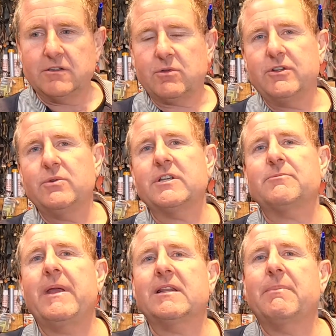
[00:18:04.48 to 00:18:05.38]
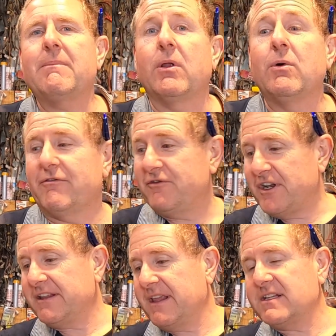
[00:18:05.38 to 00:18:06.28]
So I do expect the people who are
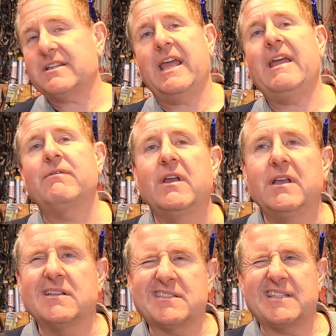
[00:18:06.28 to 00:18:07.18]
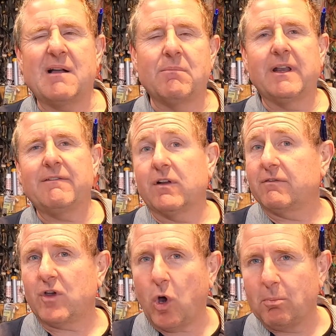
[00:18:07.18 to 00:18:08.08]
fitting these to have some level
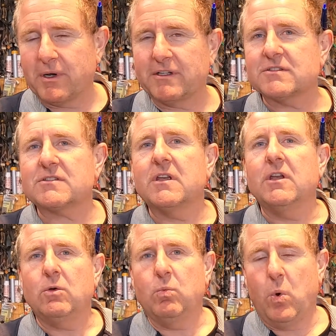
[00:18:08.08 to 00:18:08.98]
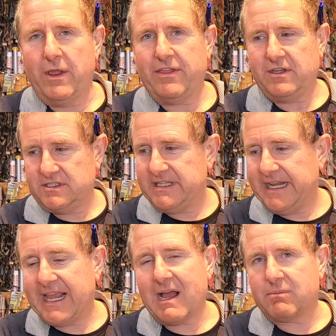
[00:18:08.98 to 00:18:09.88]
of competence with
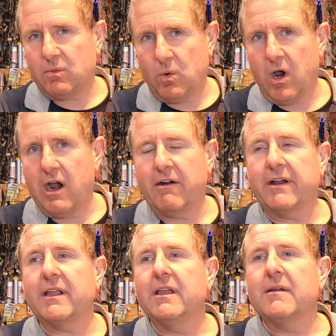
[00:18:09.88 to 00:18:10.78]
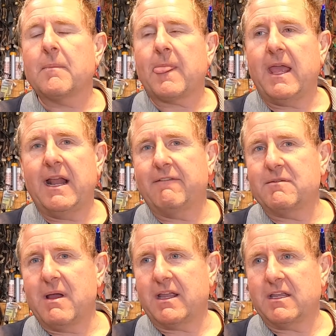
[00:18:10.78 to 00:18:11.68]
setting up wiring and
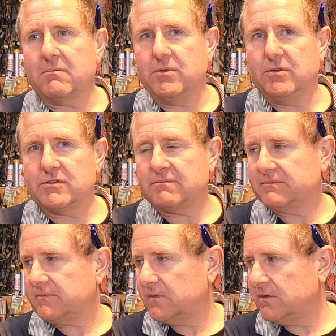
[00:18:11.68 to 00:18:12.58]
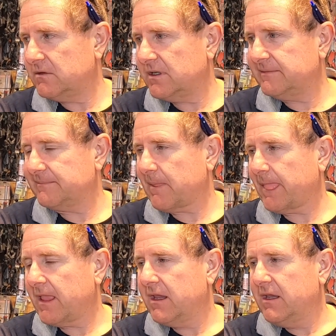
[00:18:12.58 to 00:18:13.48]
aftermarket computers. Okay.
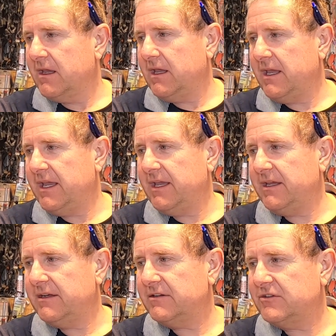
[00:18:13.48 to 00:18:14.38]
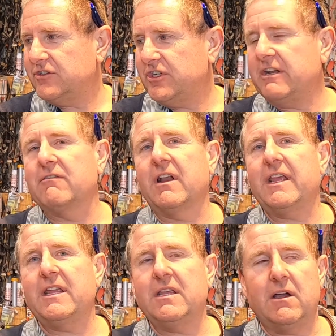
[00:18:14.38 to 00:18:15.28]
And
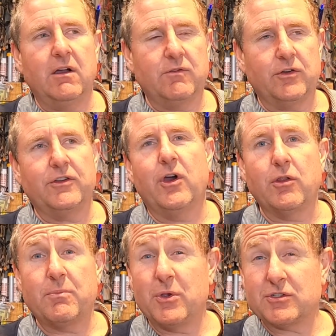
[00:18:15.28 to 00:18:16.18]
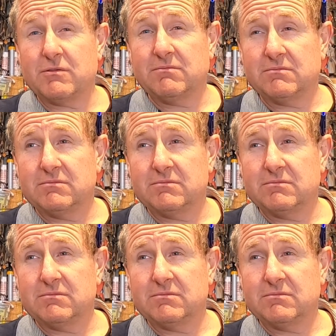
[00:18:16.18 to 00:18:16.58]
generally, I've got to know the person